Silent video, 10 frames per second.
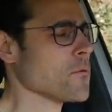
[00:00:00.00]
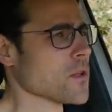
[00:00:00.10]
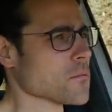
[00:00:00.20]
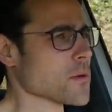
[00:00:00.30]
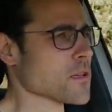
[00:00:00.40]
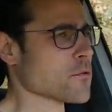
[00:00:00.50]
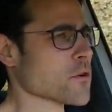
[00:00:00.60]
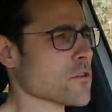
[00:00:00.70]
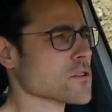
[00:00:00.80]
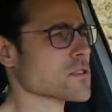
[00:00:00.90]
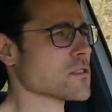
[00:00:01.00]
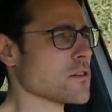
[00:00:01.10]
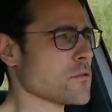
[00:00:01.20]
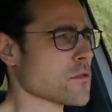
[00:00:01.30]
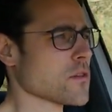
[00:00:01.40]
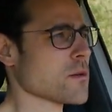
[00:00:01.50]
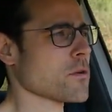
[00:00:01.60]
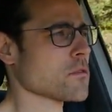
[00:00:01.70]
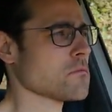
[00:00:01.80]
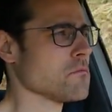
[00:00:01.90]
Well, and of course, if you think
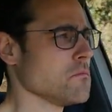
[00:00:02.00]
about